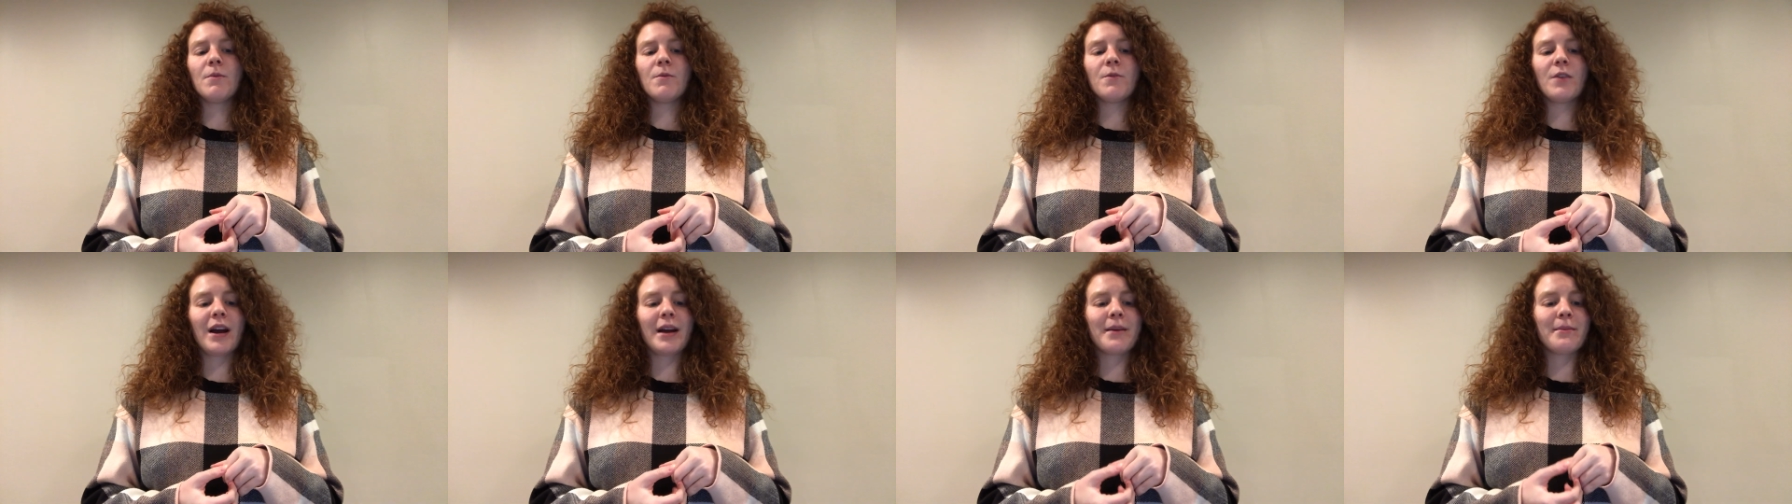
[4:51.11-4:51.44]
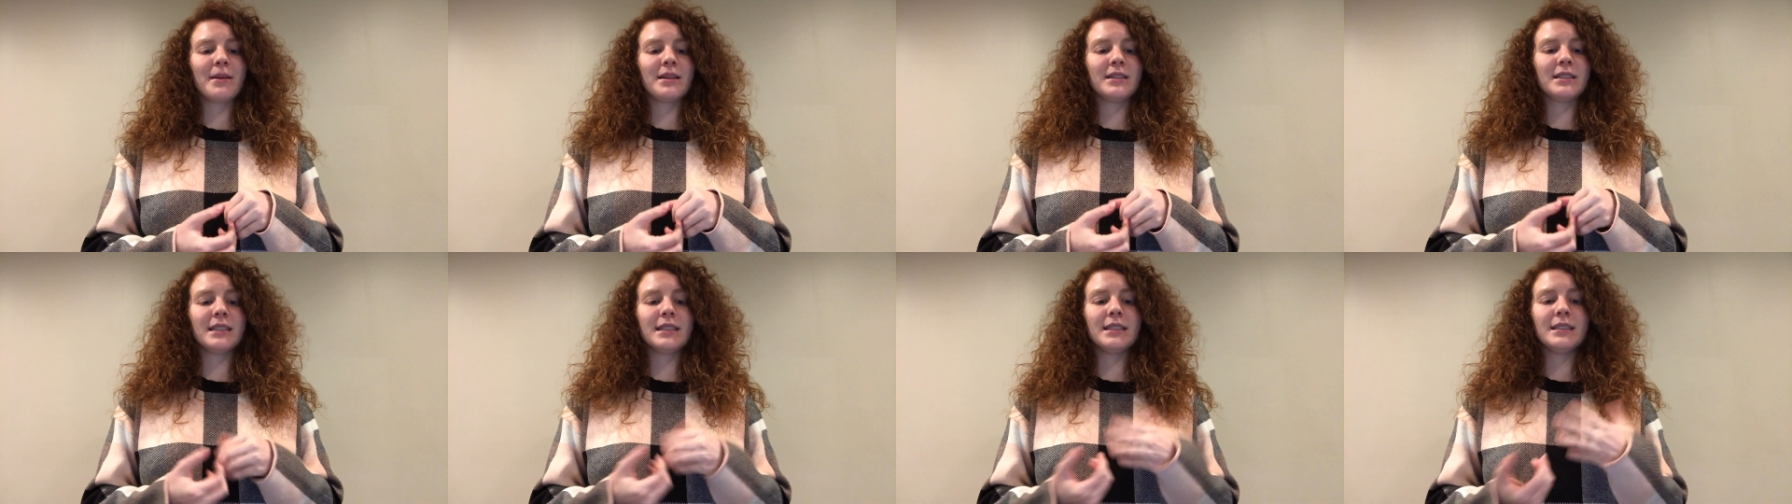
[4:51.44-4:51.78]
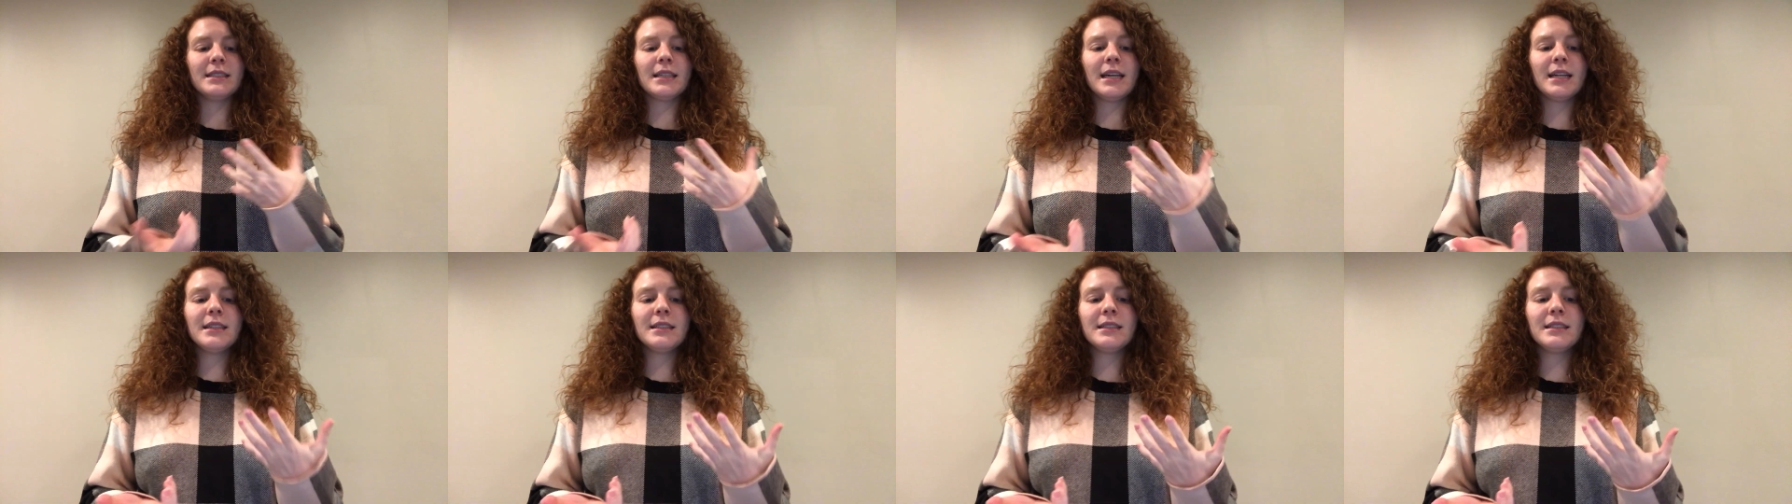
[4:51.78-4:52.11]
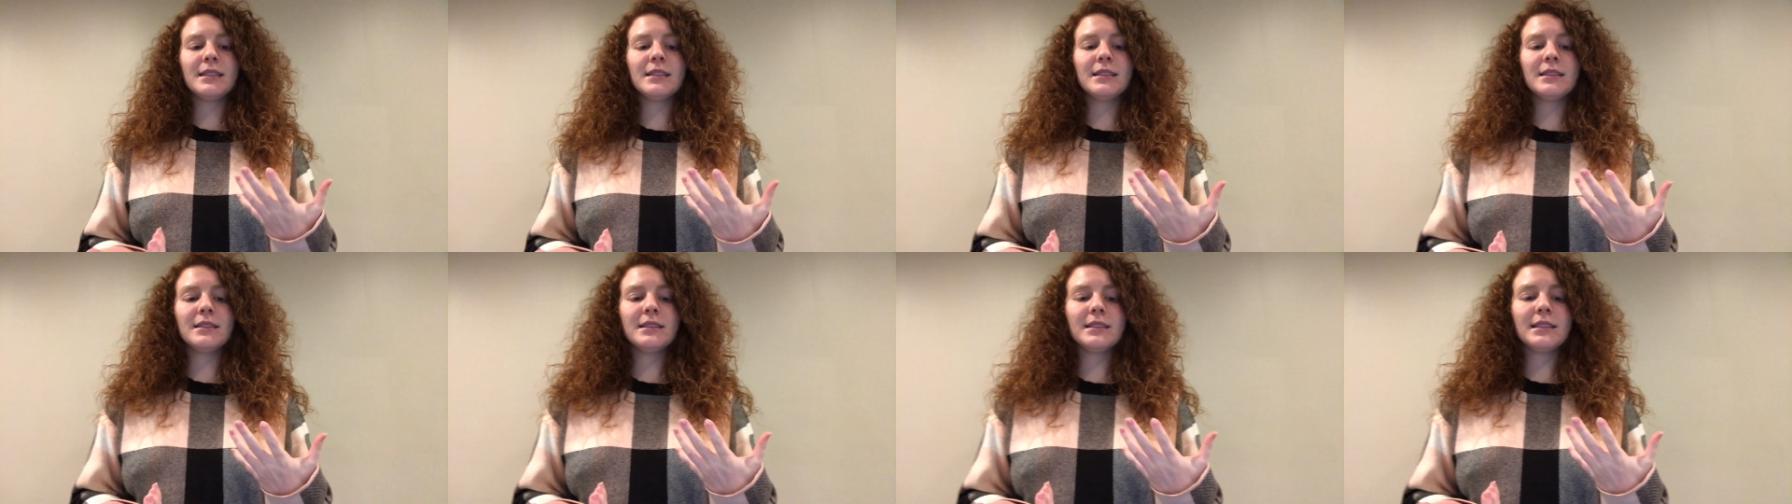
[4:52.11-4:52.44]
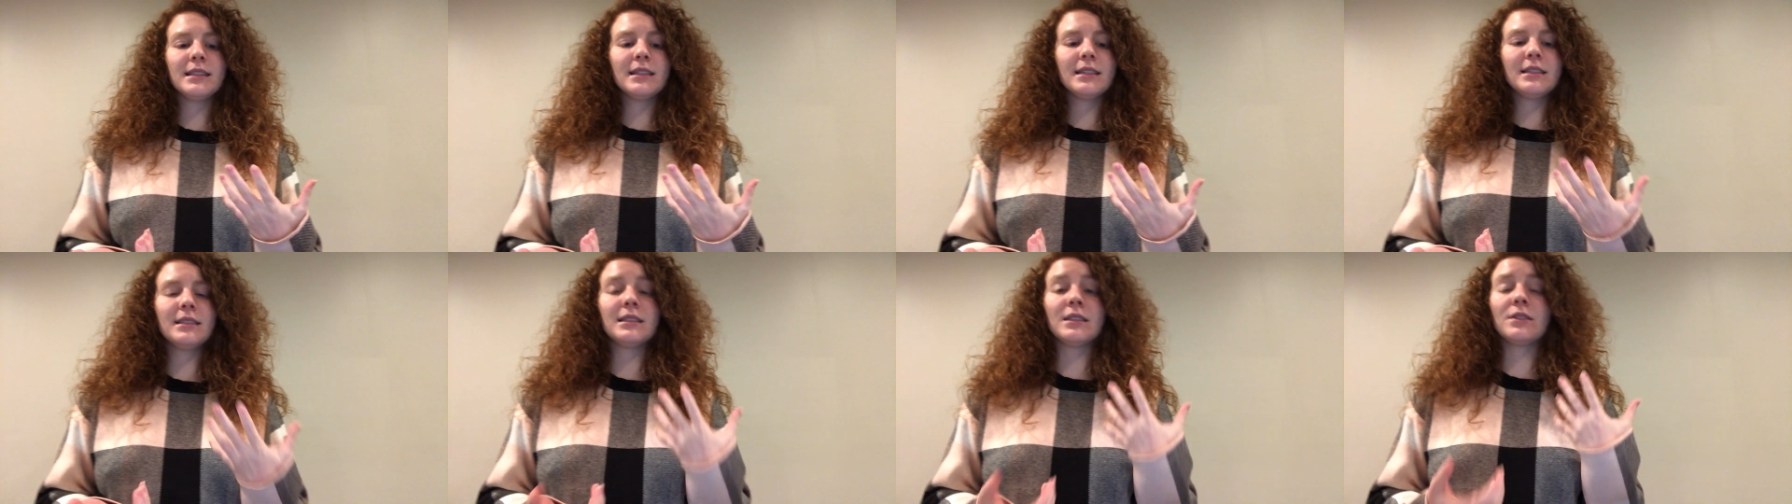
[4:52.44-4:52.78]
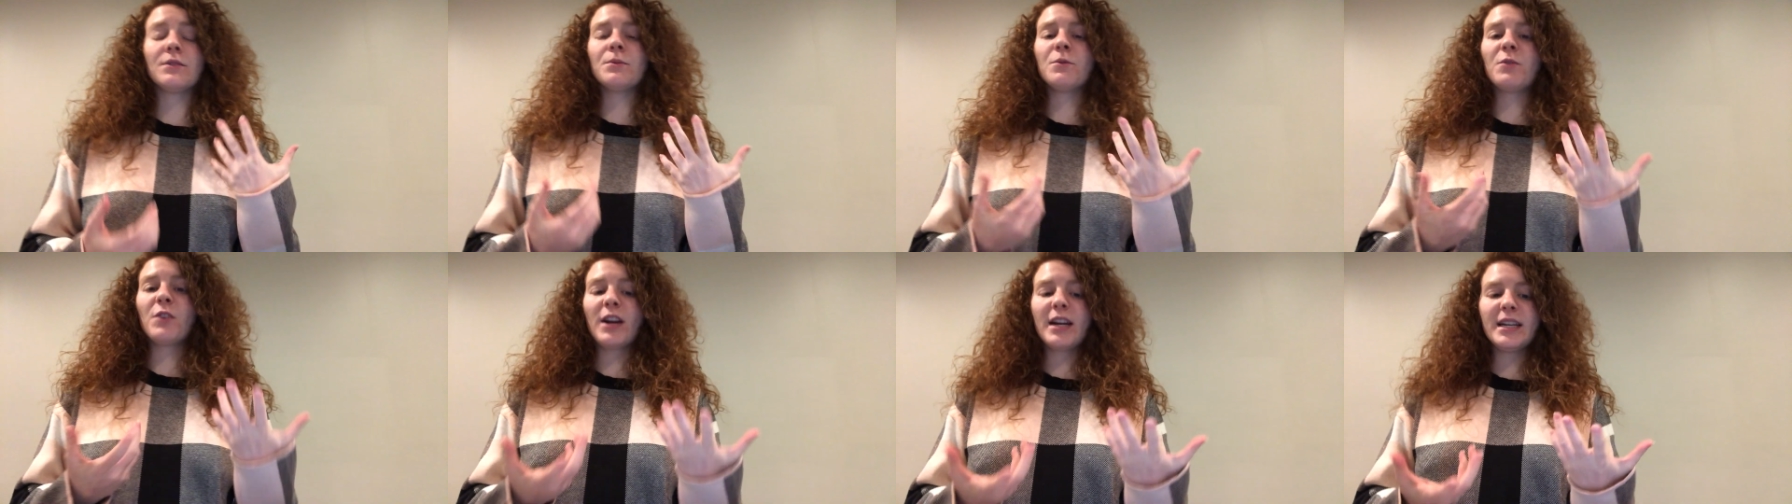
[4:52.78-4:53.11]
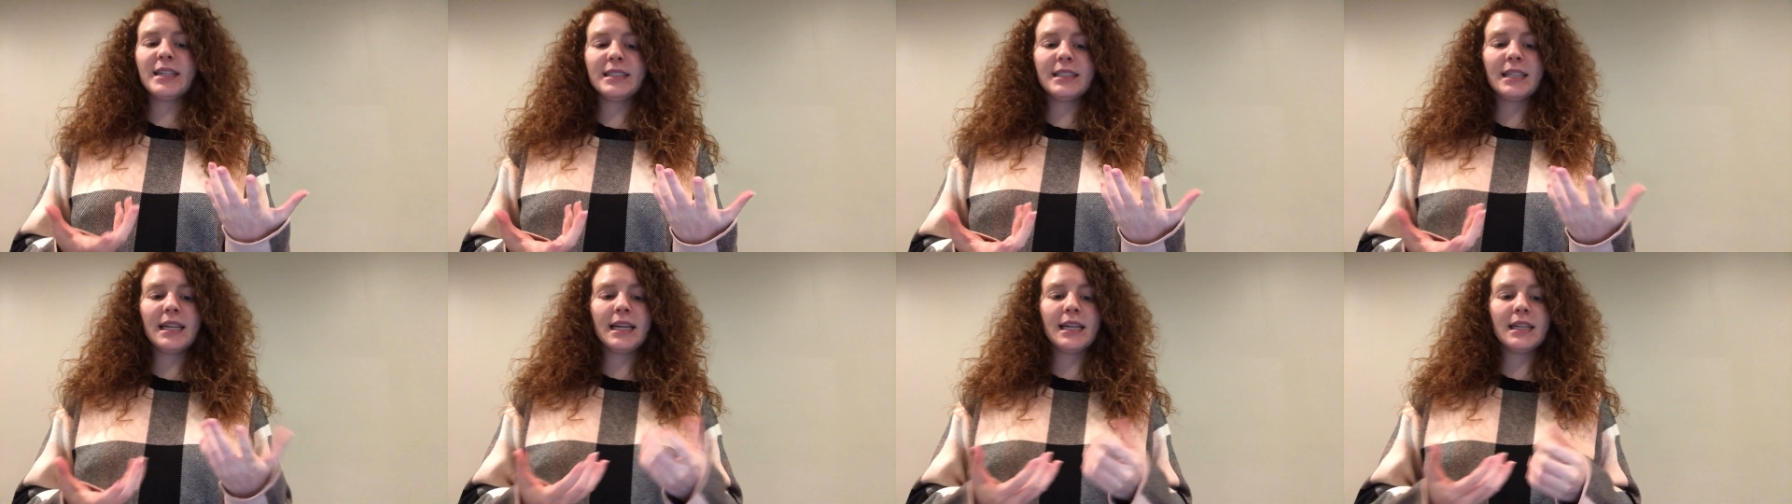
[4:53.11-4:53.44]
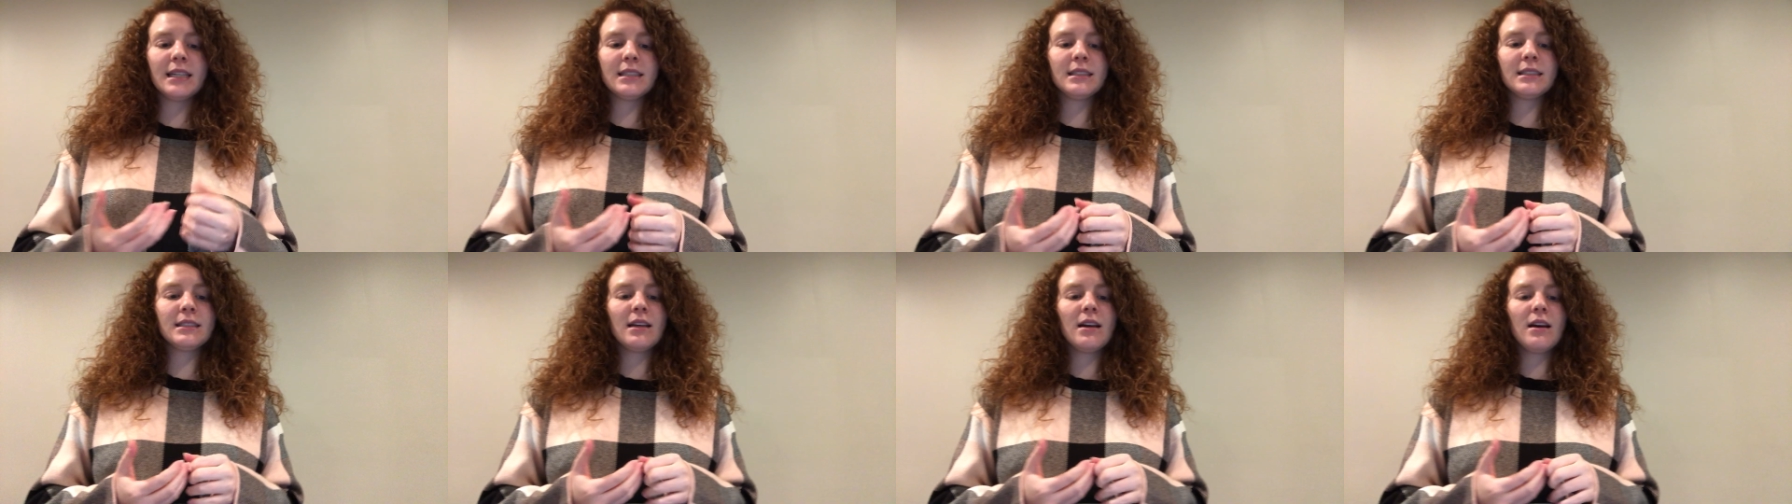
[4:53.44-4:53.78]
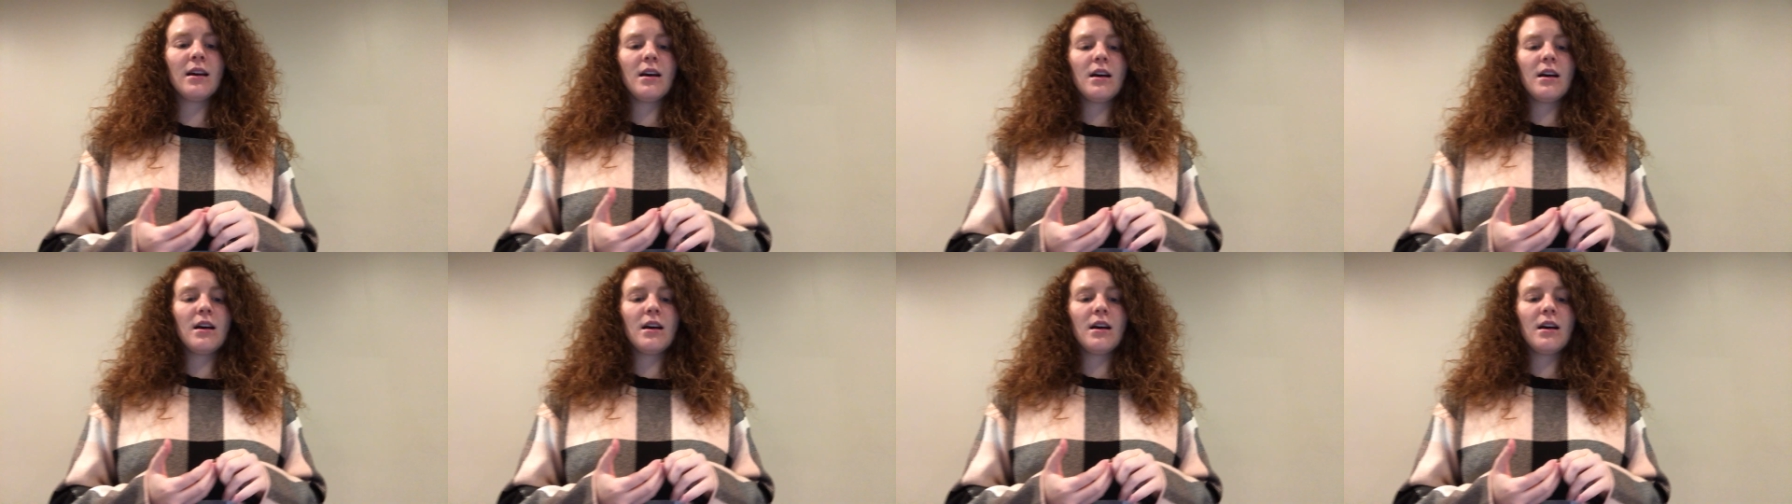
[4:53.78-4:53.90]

fragmented sentences and phrasings.